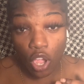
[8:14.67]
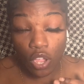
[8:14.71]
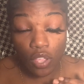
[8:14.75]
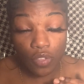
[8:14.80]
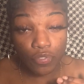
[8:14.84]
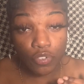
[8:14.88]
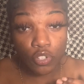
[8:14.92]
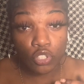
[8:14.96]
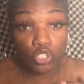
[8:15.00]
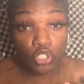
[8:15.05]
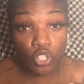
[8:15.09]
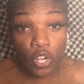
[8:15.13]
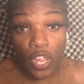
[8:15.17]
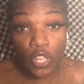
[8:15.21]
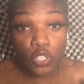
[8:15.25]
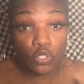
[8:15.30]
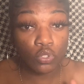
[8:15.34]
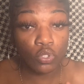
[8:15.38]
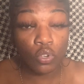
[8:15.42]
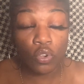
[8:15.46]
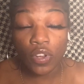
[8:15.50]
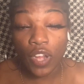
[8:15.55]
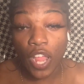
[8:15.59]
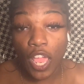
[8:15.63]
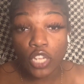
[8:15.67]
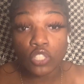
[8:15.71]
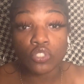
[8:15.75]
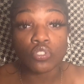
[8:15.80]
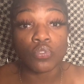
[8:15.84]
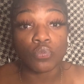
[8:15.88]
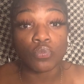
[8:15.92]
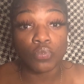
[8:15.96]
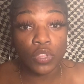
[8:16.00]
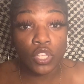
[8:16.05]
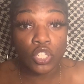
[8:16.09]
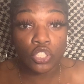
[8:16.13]
If you're trying to go natural
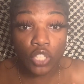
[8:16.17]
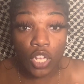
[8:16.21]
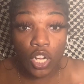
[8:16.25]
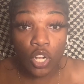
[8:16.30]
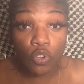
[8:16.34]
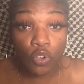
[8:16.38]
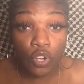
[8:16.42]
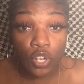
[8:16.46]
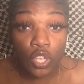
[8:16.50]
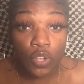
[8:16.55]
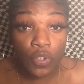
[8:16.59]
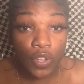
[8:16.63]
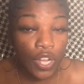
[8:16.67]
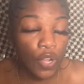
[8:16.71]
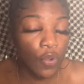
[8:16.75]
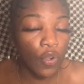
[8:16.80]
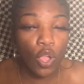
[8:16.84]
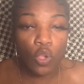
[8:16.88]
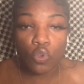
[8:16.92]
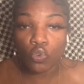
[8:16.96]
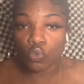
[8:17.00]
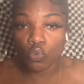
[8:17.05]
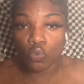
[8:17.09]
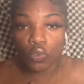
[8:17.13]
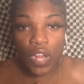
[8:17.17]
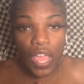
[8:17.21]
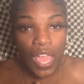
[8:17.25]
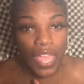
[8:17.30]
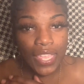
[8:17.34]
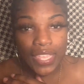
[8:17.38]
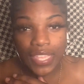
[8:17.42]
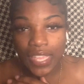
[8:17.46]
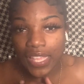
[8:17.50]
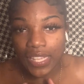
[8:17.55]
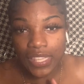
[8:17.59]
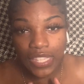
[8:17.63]
and really trying to grow your hair out, do not
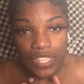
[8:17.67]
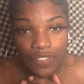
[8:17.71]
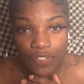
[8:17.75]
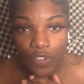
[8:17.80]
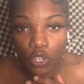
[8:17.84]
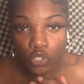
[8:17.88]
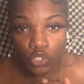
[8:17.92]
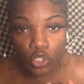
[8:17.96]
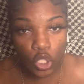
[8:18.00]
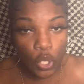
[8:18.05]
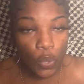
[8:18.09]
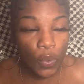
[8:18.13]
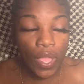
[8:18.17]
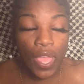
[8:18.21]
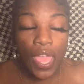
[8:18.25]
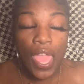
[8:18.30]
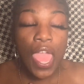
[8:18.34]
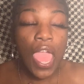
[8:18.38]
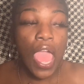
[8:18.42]
get leave-out sewing.